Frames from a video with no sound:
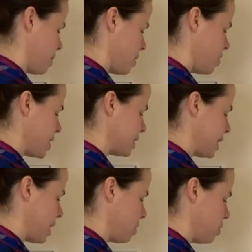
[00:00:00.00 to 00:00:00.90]
This
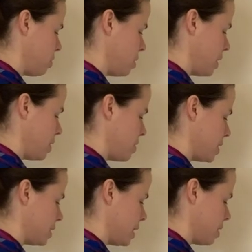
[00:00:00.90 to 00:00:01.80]
angle and
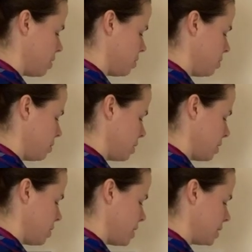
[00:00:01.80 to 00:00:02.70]
this angle
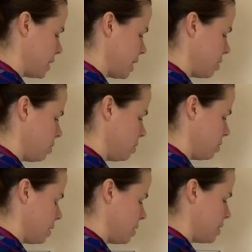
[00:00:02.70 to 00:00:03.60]
and this angle
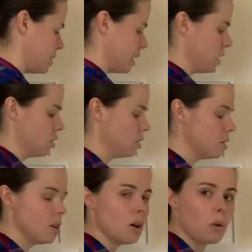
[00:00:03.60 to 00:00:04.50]
and this
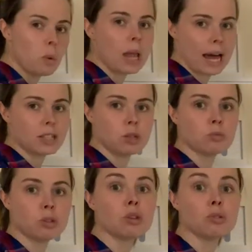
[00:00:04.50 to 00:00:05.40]
angle will add up
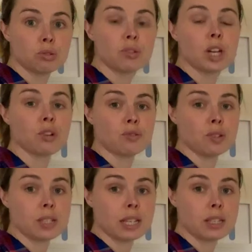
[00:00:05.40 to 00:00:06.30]
to
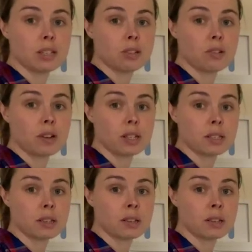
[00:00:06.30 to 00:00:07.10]
360 degrees.